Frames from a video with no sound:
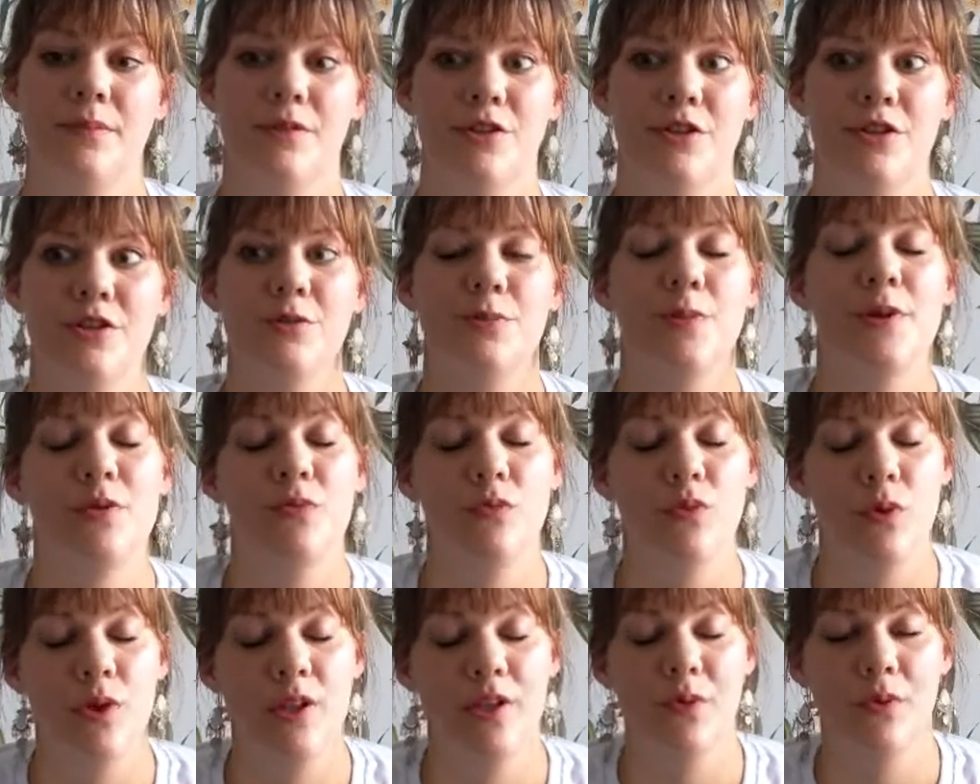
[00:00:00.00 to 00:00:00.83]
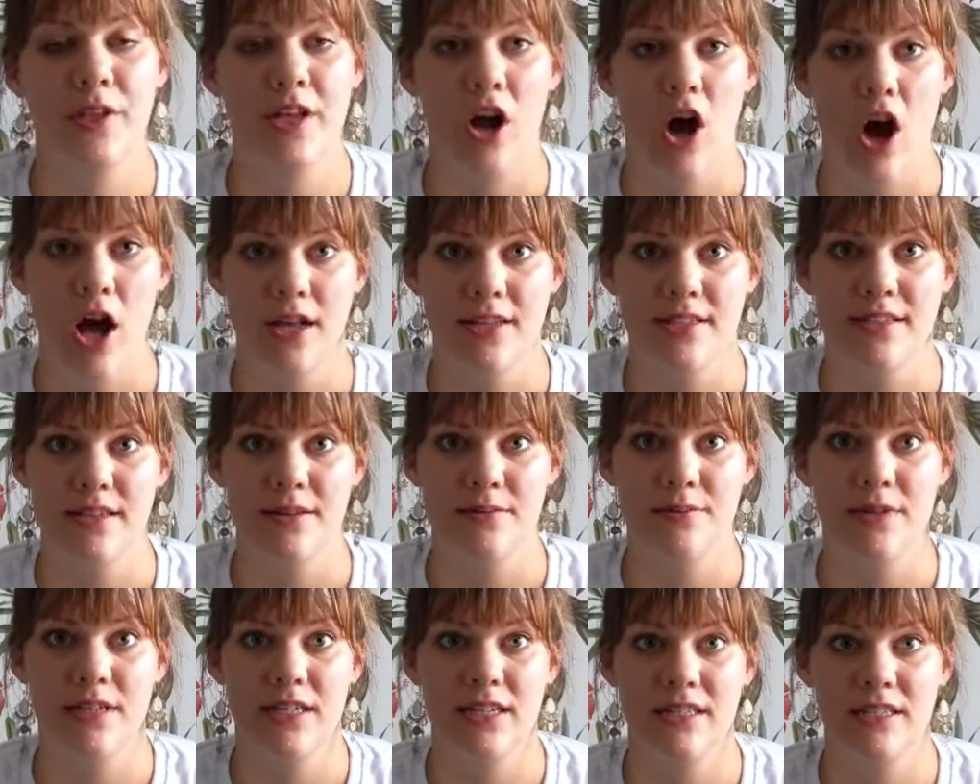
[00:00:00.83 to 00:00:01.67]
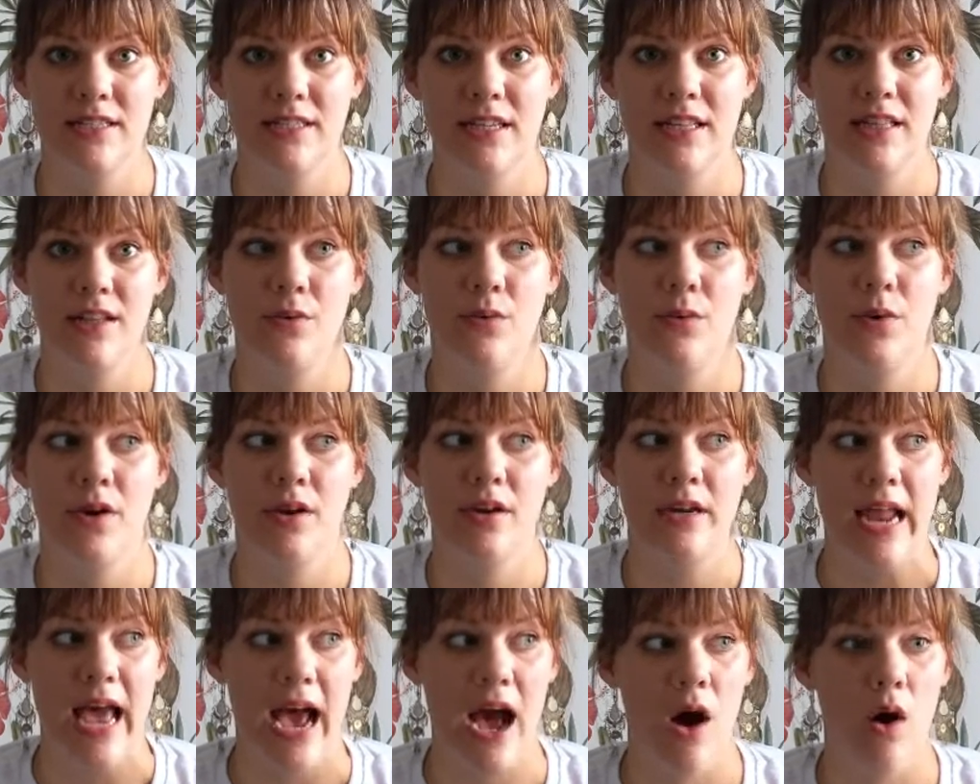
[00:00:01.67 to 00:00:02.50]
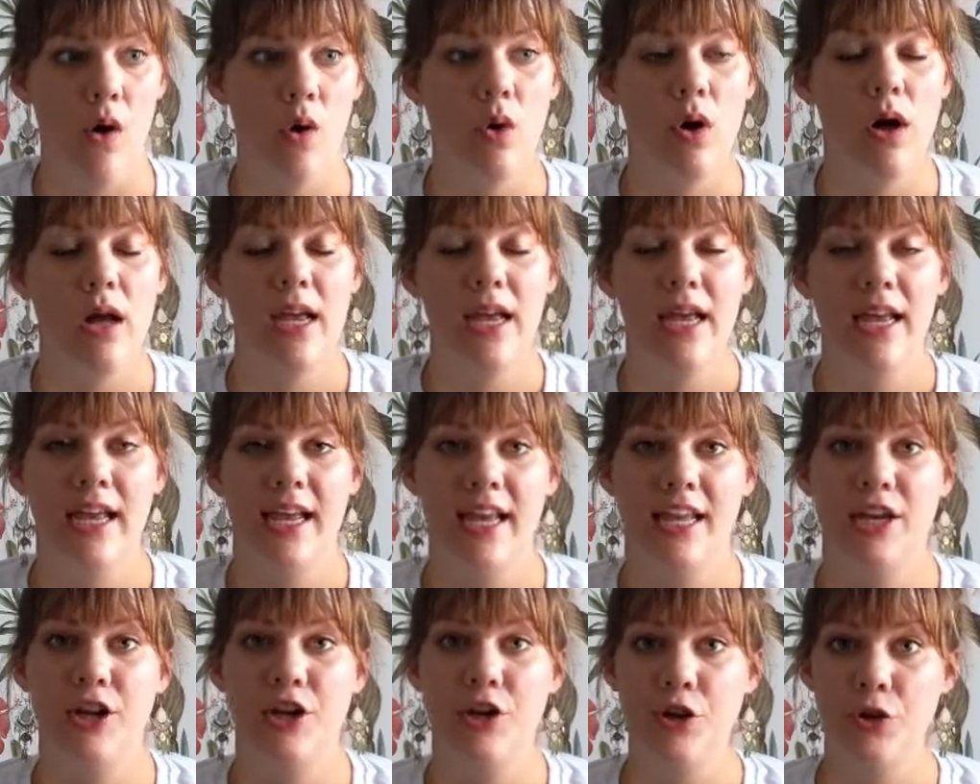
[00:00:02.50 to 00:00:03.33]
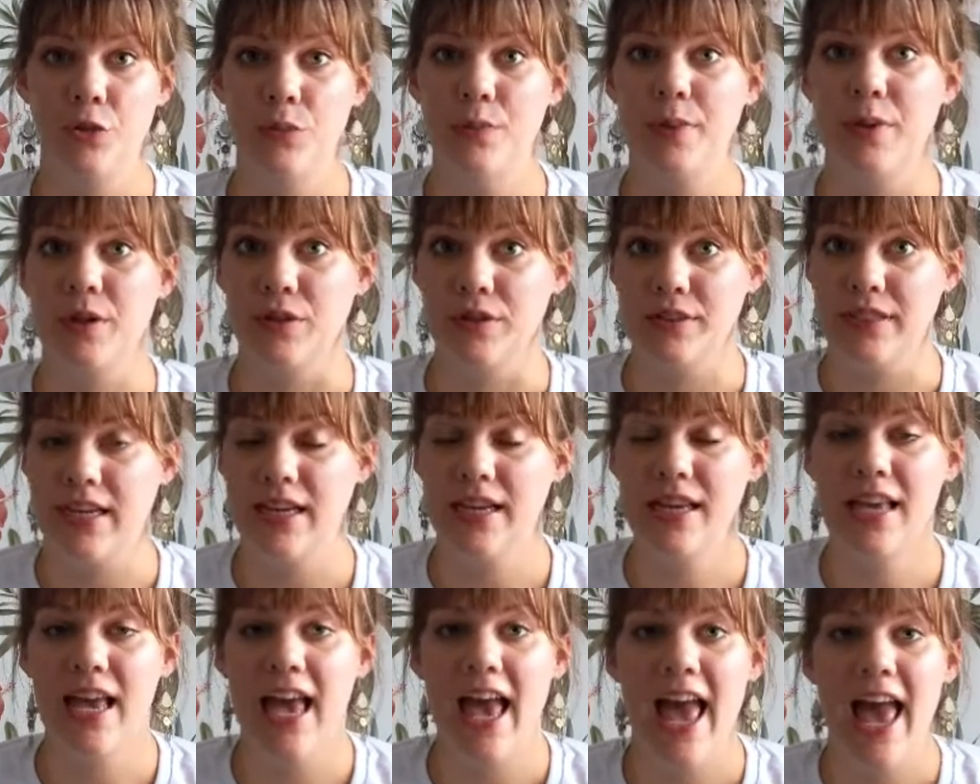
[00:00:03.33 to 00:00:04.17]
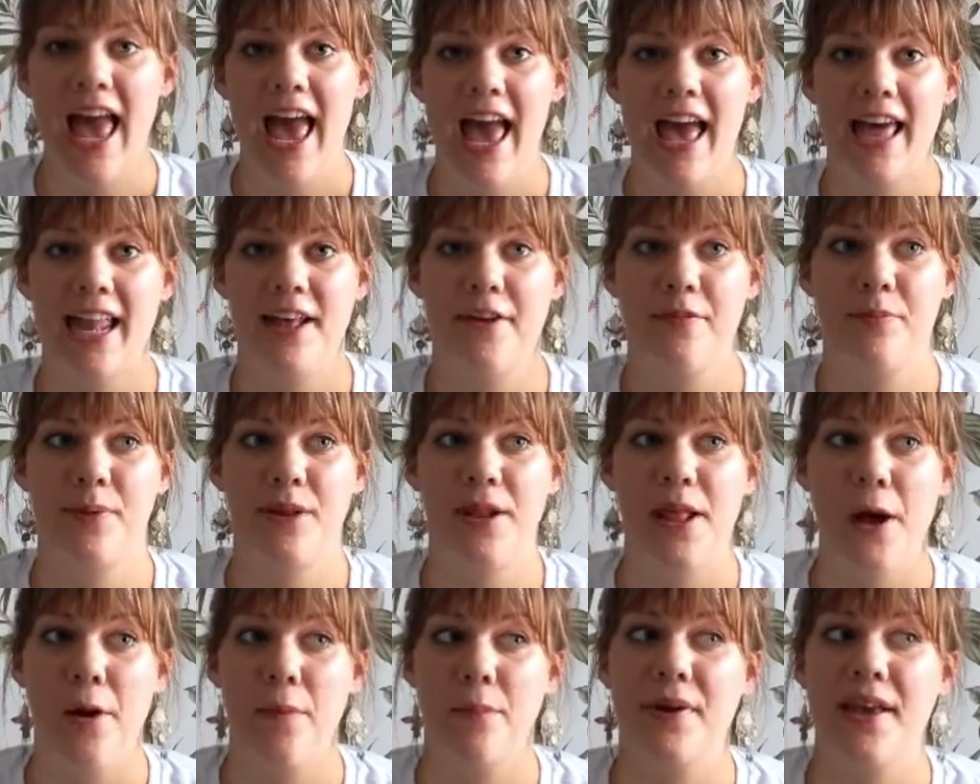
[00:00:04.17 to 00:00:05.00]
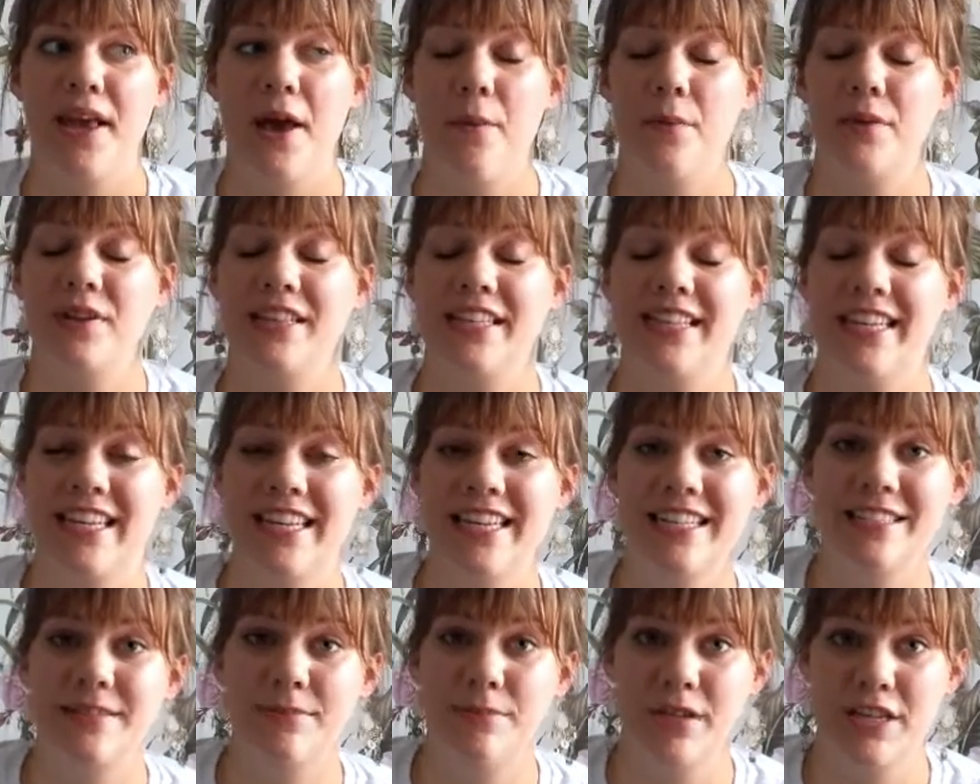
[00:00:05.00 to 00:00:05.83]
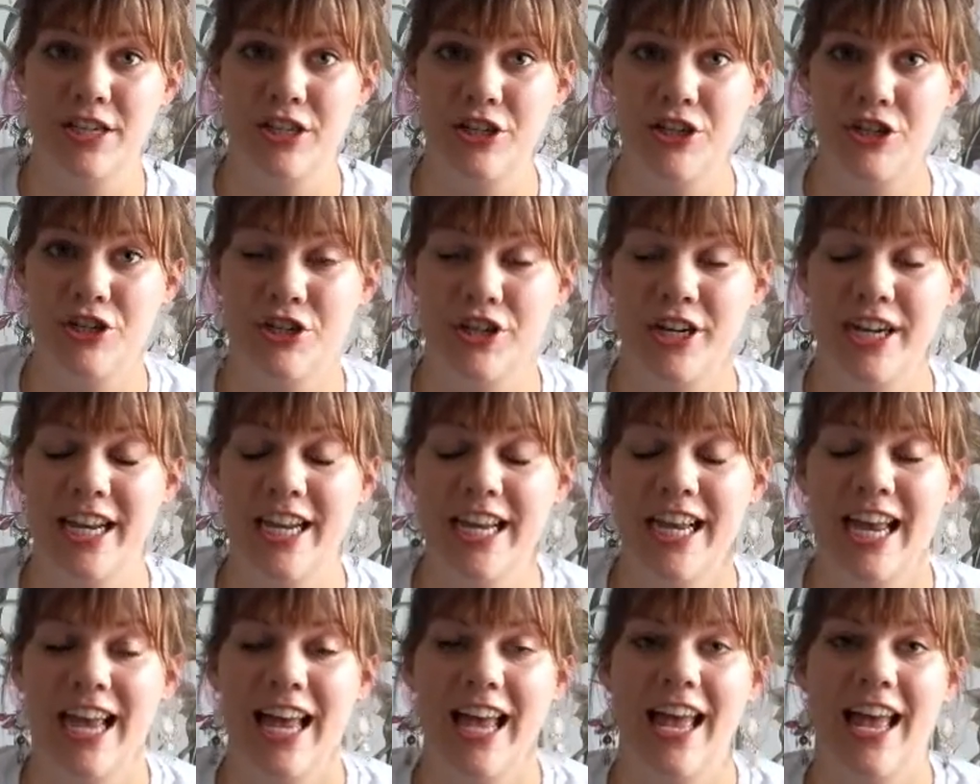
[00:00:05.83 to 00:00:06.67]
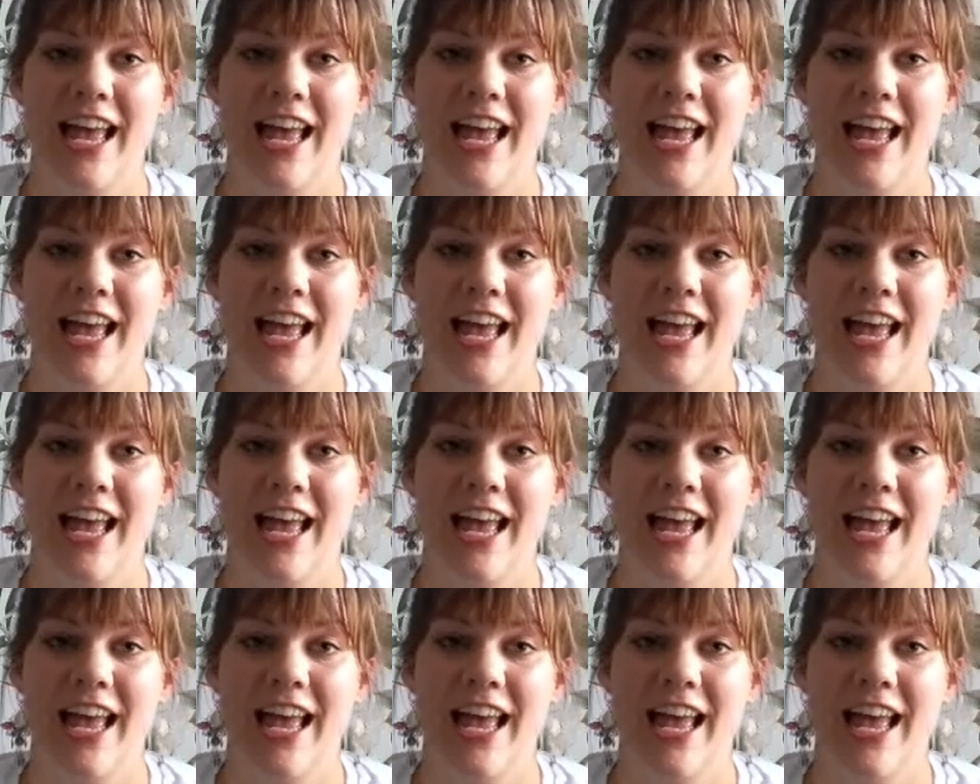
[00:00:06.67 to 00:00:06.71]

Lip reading: So it's been really, really awesome to see that we're now in a new building and I've been helping out with the kids ministry,